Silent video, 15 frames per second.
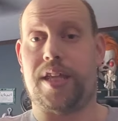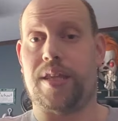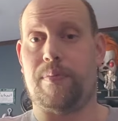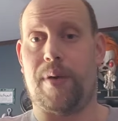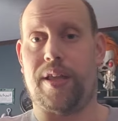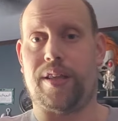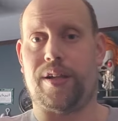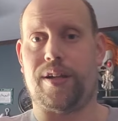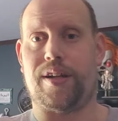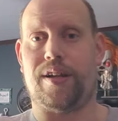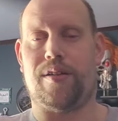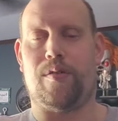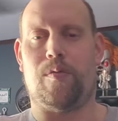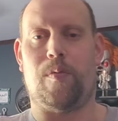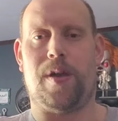the butler,
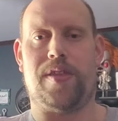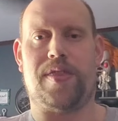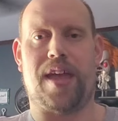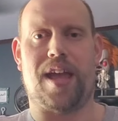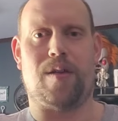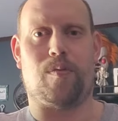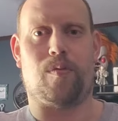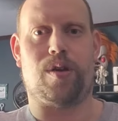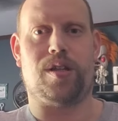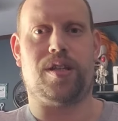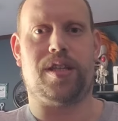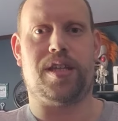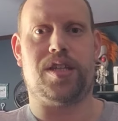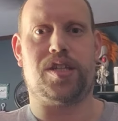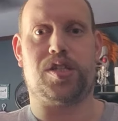with a
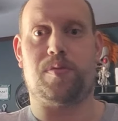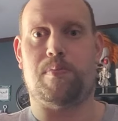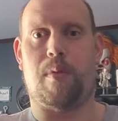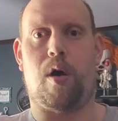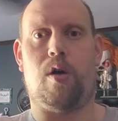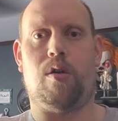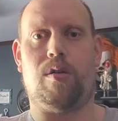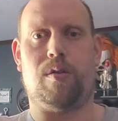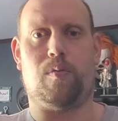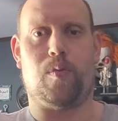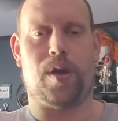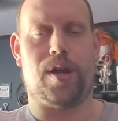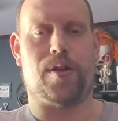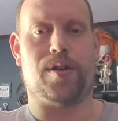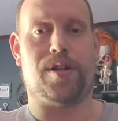really small,
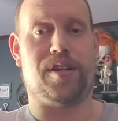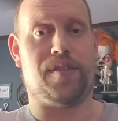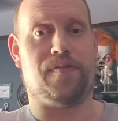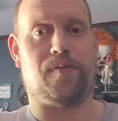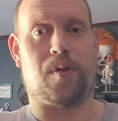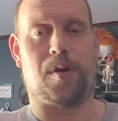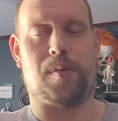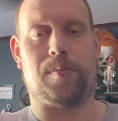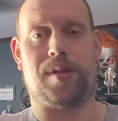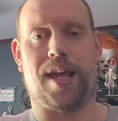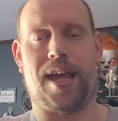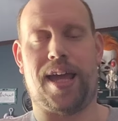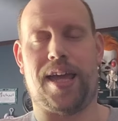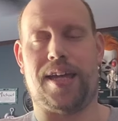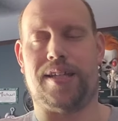weird, deformed
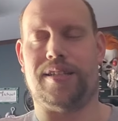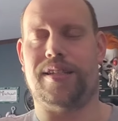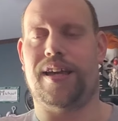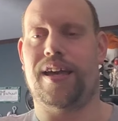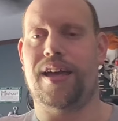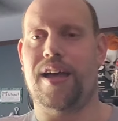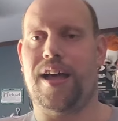hand.